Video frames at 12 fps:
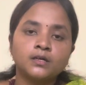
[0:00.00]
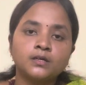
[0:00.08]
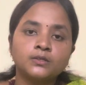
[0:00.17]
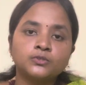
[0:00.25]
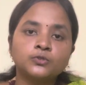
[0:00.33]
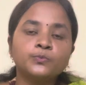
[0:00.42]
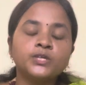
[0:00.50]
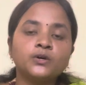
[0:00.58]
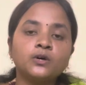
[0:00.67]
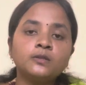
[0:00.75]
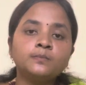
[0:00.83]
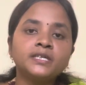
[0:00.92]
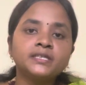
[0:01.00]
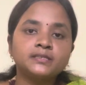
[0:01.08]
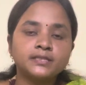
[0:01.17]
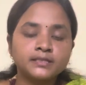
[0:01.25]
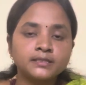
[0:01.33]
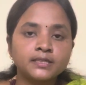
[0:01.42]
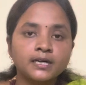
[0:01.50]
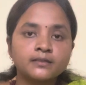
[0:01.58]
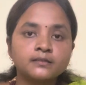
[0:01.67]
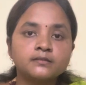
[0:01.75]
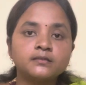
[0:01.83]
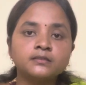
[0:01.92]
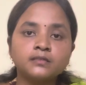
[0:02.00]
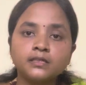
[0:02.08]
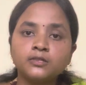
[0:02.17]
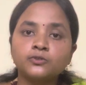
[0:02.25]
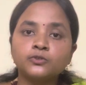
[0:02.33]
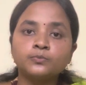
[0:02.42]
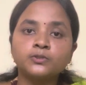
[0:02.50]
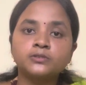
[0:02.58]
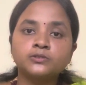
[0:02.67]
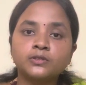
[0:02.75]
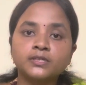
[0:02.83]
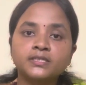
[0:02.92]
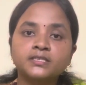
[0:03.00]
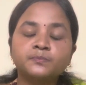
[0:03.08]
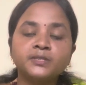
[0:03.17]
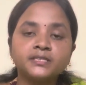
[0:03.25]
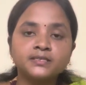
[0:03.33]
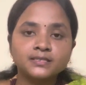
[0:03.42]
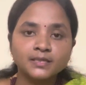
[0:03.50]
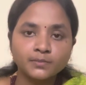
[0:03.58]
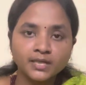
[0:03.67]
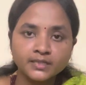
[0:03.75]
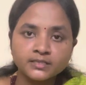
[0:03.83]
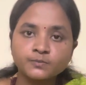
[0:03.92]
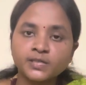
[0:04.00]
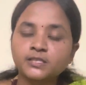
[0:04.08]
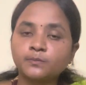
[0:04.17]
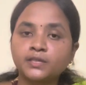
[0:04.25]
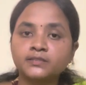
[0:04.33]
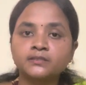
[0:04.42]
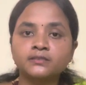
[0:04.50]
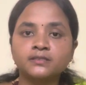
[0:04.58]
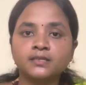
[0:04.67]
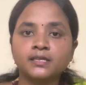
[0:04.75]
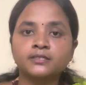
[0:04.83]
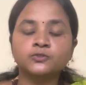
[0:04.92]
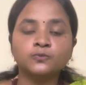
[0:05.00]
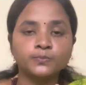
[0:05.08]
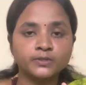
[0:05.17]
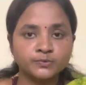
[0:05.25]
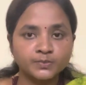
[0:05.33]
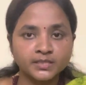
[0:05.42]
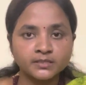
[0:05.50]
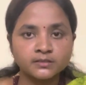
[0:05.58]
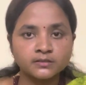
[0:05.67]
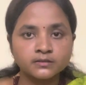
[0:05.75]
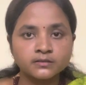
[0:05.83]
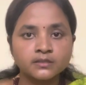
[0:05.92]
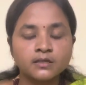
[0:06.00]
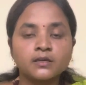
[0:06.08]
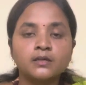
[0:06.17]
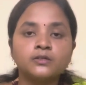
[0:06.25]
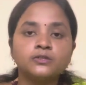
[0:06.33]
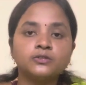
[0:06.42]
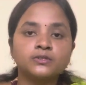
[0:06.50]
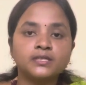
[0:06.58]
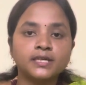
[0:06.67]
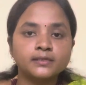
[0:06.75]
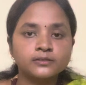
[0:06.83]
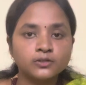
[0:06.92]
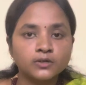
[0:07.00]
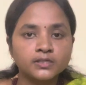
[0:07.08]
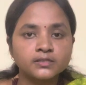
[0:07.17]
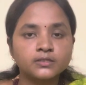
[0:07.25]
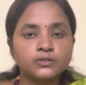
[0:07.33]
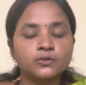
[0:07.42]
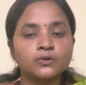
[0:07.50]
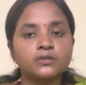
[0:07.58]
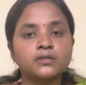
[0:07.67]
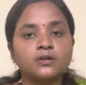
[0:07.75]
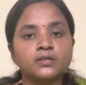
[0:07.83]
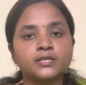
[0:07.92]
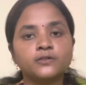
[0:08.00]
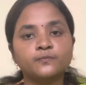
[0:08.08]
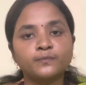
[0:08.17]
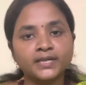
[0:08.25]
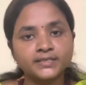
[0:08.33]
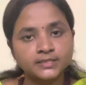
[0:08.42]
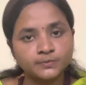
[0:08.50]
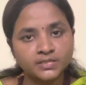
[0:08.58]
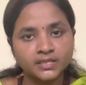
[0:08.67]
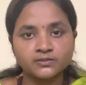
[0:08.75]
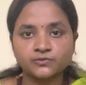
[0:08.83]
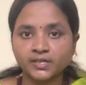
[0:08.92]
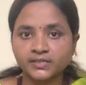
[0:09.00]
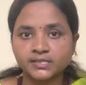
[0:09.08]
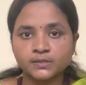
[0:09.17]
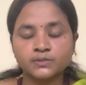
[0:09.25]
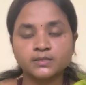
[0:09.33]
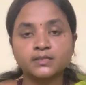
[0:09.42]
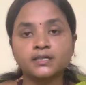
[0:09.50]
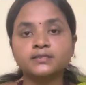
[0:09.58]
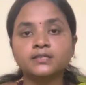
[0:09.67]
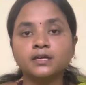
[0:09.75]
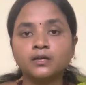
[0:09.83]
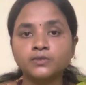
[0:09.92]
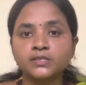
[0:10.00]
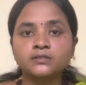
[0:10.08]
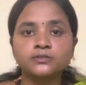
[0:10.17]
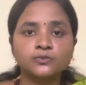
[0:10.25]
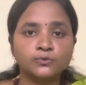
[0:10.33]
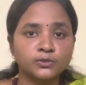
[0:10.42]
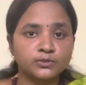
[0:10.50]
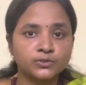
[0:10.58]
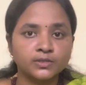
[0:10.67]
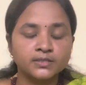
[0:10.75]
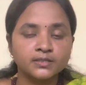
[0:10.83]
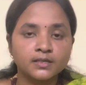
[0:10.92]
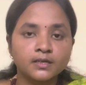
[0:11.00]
So we all might think that this glenohumeral joint is being stabilized by the muscles like supraspinatus, your deltoid, your long head of biceps and triceps that are surrounding the shoulder joint.